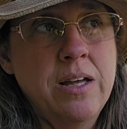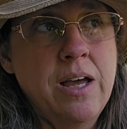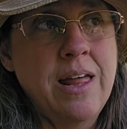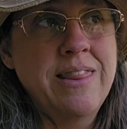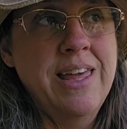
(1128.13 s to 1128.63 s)

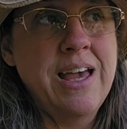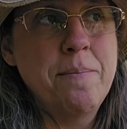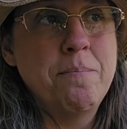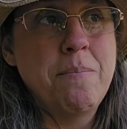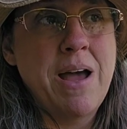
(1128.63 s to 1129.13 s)
think I
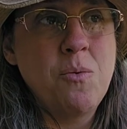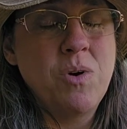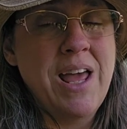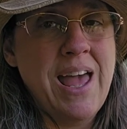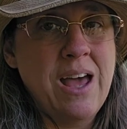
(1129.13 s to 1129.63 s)
might
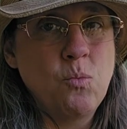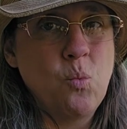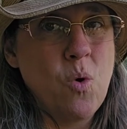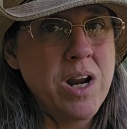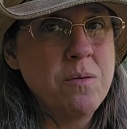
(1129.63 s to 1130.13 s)
want to add
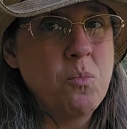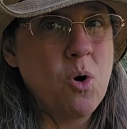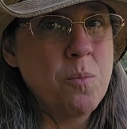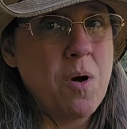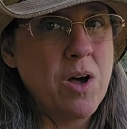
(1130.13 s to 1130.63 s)
one
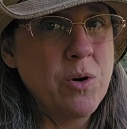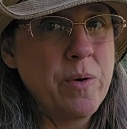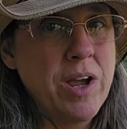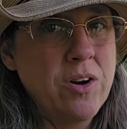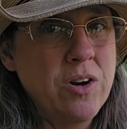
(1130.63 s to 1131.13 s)
more
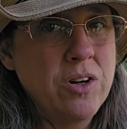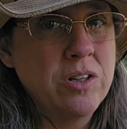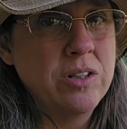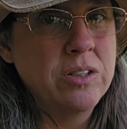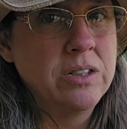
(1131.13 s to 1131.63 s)
moderator.
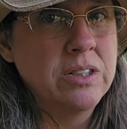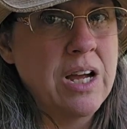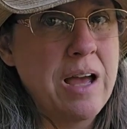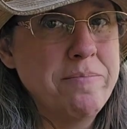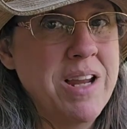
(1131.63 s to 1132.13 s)

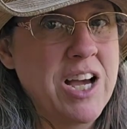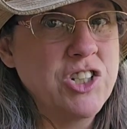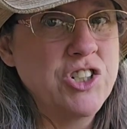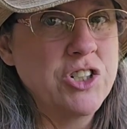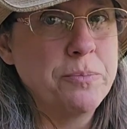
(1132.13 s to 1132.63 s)
I'm not
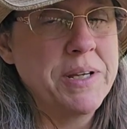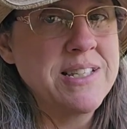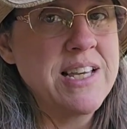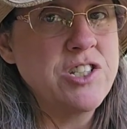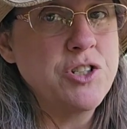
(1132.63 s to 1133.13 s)
sure,
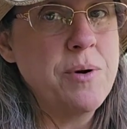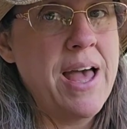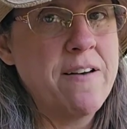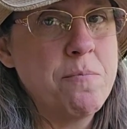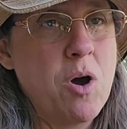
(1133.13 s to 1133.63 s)
because I do
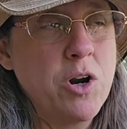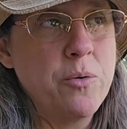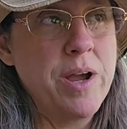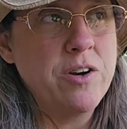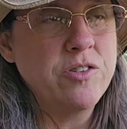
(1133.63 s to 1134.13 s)
have
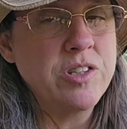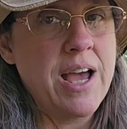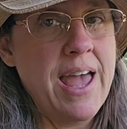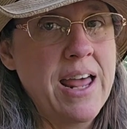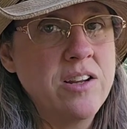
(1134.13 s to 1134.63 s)
moderators.
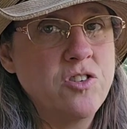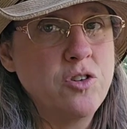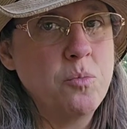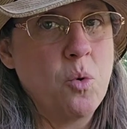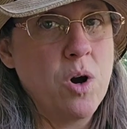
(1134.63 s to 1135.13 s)
I added
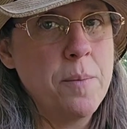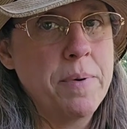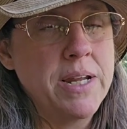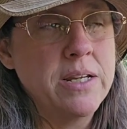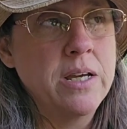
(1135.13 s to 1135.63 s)
2 more,
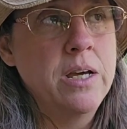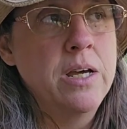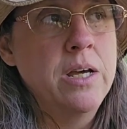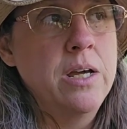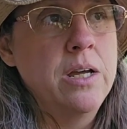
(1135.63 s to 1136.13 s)
but
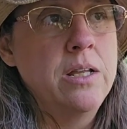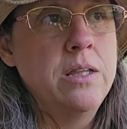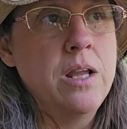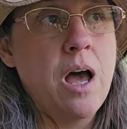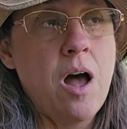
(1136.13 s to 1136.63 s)

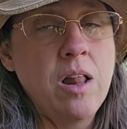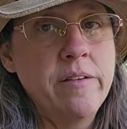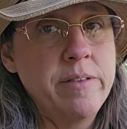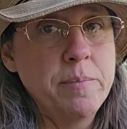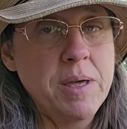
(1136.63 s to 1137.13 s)
not all
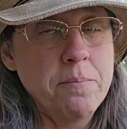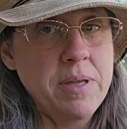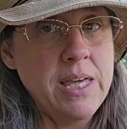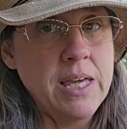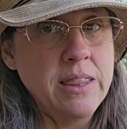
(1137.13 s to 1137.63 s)
of them can
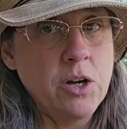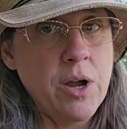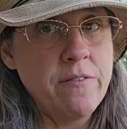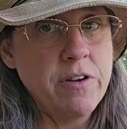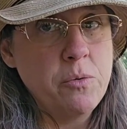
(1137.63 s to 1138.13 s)
be in there
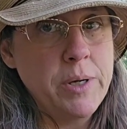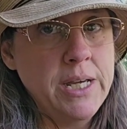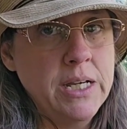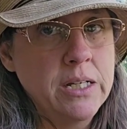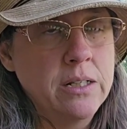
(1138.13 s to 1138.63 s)
every
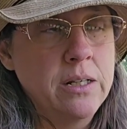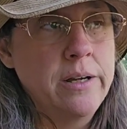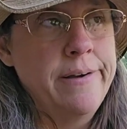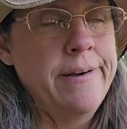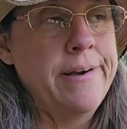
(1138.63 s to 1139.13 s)
week.
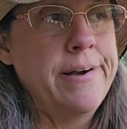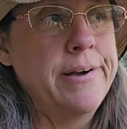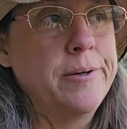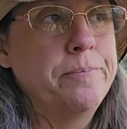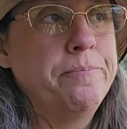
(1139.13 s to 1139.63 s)

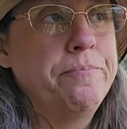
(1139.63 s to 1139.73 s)
And